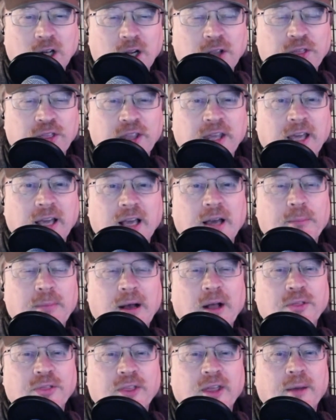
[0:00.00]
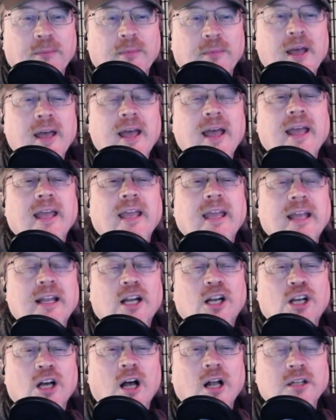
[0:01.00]
thinking about them in
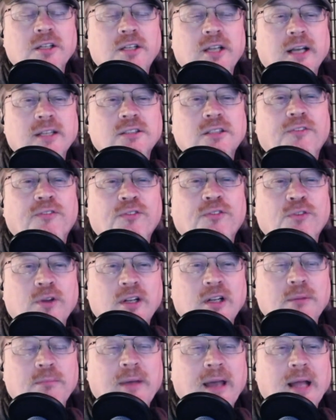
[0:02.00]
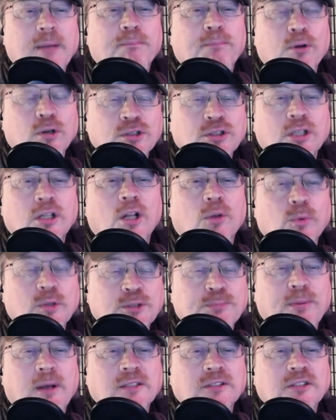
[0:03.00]
a context of freedom and personal
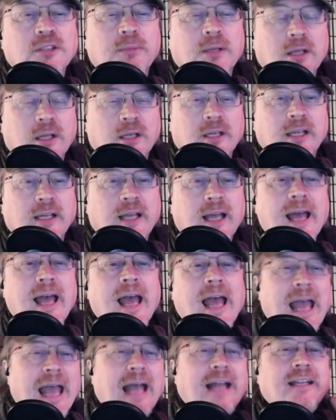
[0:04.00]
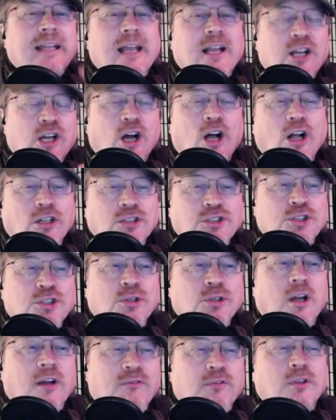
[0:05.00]
responsibility and a
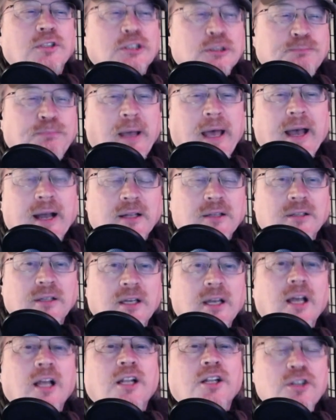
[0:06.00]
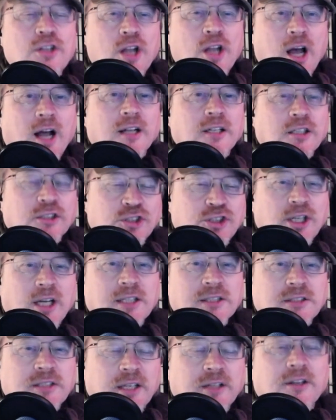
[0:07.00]
culture of respect, not
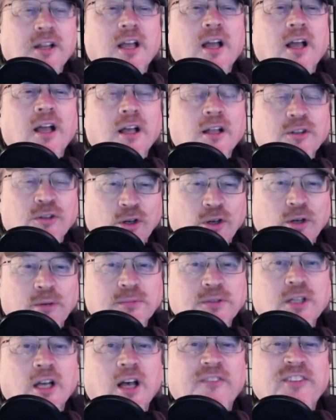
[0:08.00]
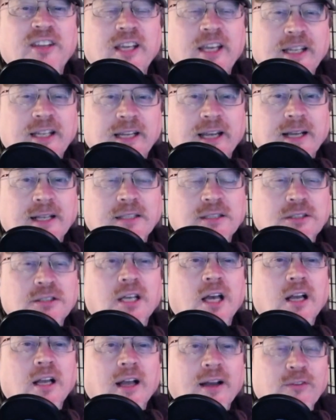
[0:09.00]
just in terms of edicts,
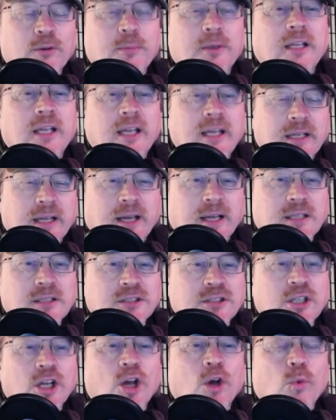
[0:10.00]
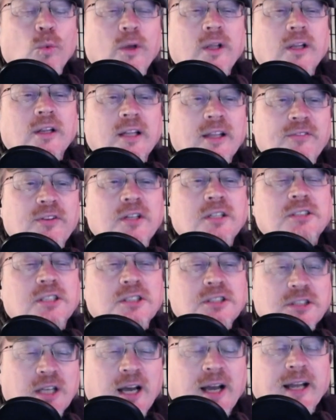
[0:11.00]
government edicts. We live in a
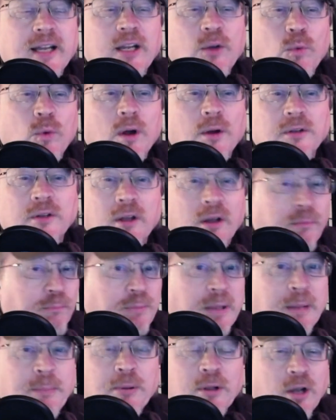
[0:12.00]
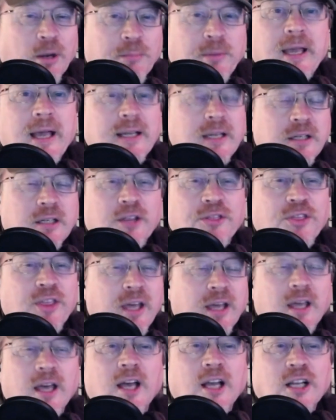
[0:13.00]
society where people are beginning to
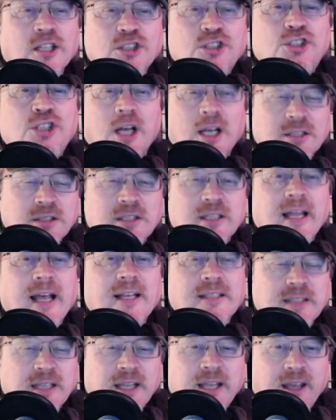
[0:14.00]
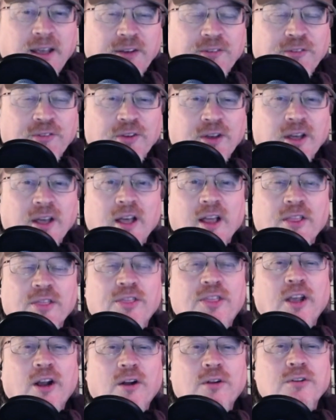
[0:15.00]
think just as if
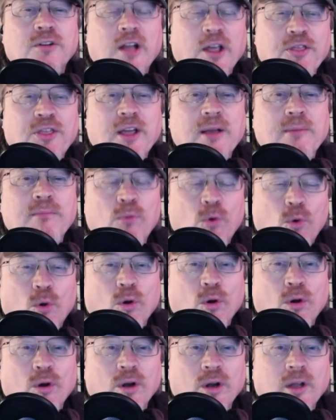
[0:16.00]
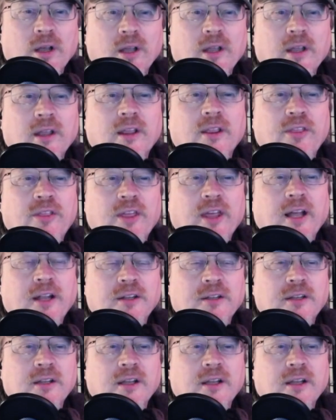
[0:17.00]
they're nothing more than